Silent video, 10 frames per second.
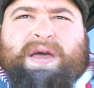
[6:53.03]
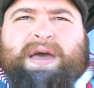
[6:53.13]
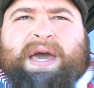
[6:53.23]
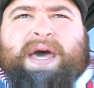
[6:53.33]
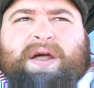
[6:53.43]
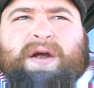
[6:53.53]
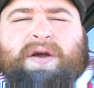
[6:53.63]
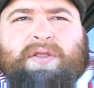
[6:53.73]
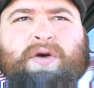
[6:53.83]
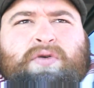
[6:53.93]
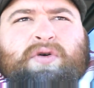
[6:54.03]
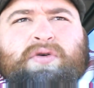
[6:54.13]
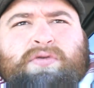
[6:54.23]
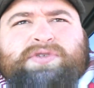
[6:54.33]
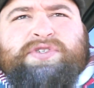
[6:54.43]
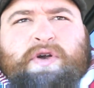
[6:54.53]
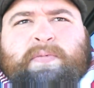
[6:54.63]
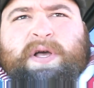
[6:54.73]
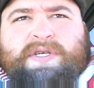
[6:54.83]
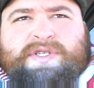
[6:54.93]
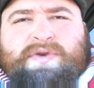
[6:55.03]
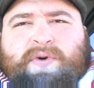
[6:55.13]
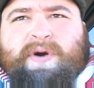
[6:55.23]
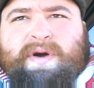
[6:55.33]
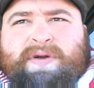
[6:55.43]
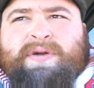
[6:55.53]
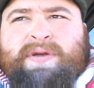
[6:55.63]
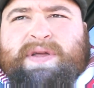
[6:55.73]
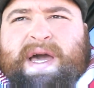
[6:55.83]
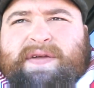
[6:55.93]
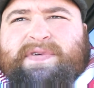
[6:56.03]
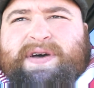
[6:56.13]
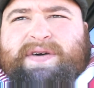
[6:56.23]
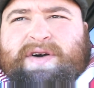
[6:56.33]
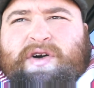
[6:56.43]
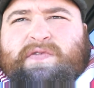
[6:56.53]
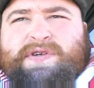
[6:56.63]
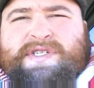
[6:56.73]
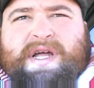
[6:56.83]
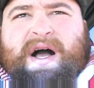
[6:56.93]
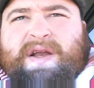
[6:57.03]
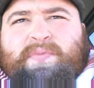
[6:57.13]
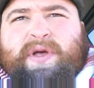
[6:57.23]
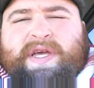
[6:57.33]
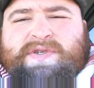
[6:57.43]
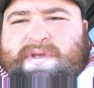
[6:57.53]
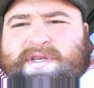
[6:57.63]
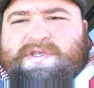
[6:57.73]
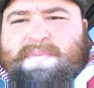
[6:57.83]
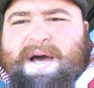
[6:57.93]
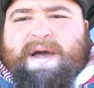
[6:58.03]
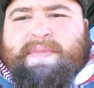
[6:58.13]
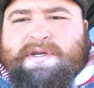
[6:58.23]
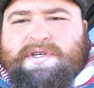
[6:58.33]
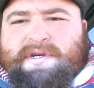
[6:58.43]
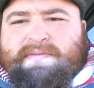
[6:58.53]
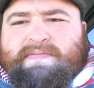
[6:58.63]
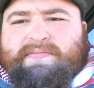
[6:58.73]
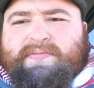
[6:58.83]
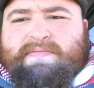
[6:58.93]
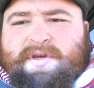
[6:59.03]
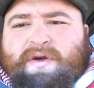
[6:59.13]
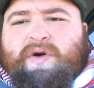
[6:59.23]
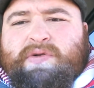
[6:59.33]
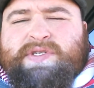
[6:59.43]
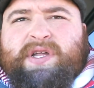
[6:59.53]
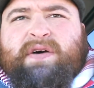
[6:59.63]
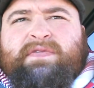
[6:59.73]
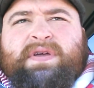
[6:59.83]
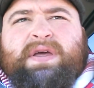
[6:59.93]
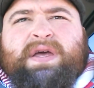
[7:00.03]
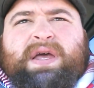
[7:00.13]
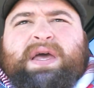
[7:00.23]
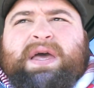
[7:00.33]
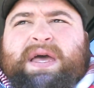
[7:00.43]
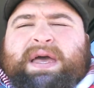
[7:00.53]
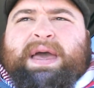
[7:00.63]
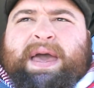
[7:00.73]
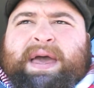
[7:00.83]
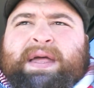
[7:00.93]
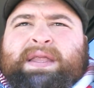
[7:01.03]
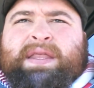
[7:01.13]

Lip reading: at our local surplus store, kind of a overstocked place where they just buy a bunch of, old stuff. And